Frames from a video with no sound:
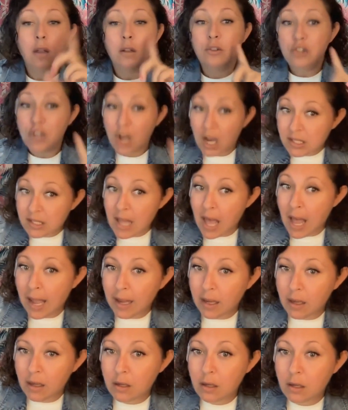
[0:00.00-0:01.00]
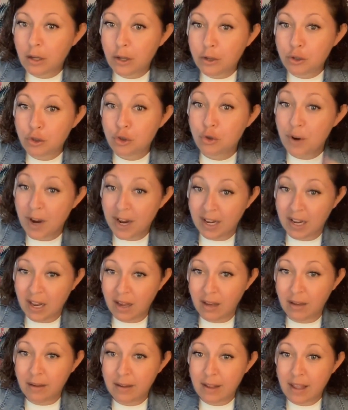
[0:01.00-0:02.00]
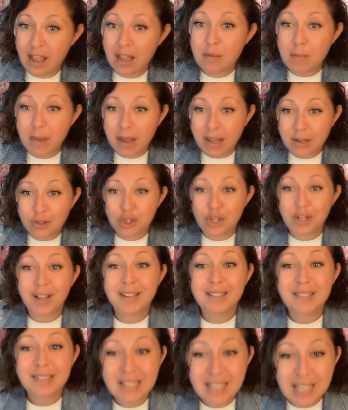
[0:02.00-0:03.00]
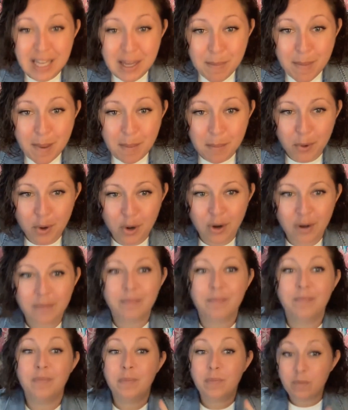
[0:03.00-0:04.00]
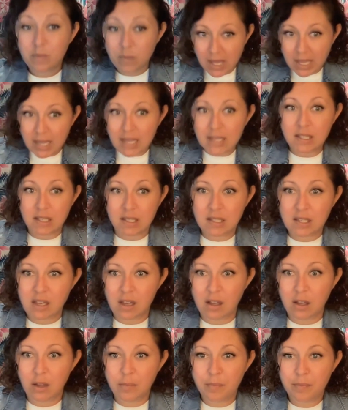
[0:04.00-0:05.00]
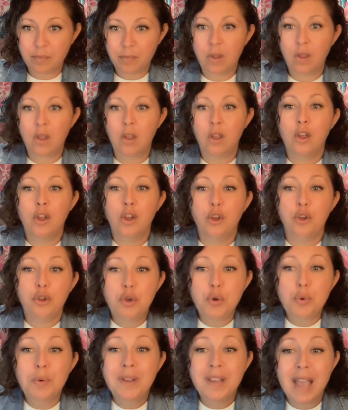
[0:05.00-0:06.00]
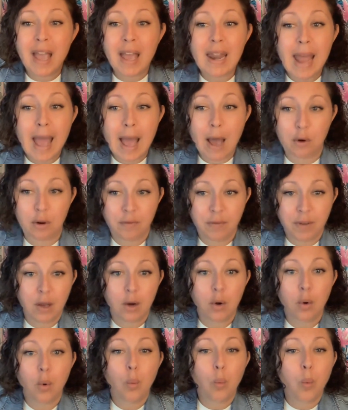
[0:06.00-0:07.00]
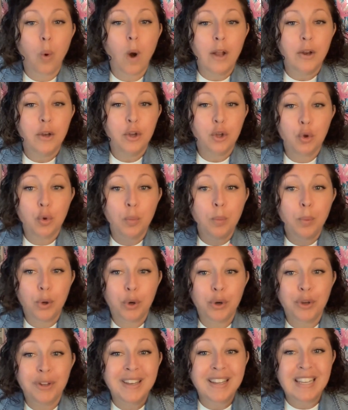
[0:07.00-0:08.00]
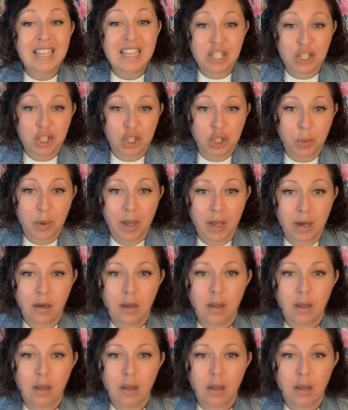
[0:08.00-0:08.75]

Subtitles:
just like training and managing a team member is a skill. You get out of it what you put into it.